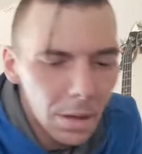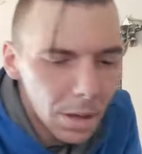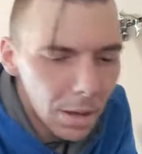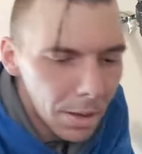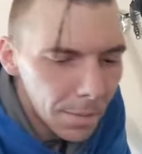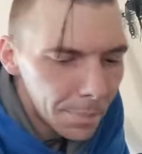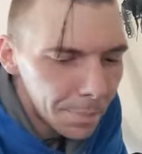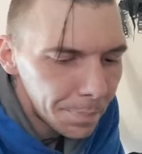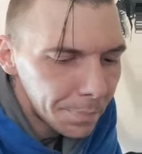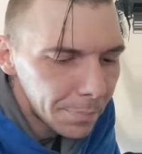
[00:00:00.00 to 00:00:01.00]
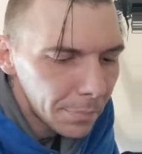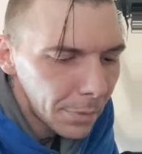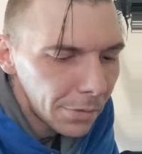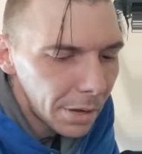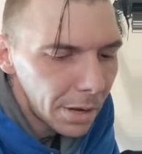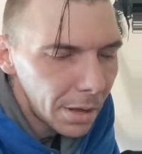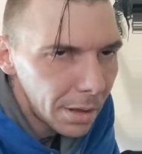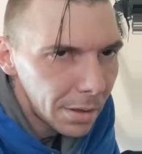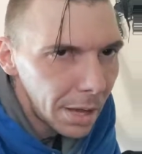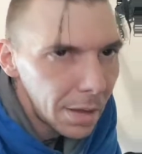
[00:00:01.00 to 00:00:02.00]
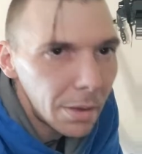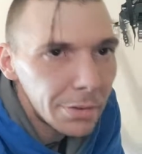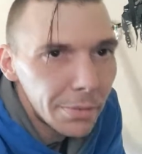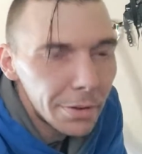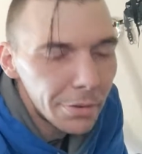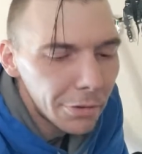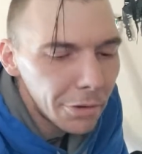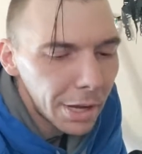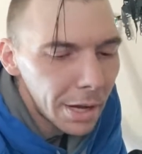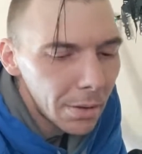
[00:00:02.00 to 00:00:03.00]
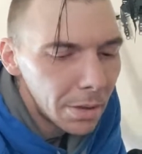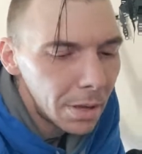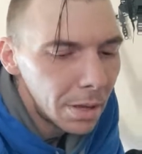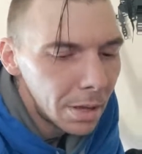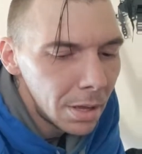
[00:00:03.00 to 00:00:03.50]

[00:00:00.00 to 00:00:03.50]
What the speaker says: Because then yeah, I'll definitely just check it out.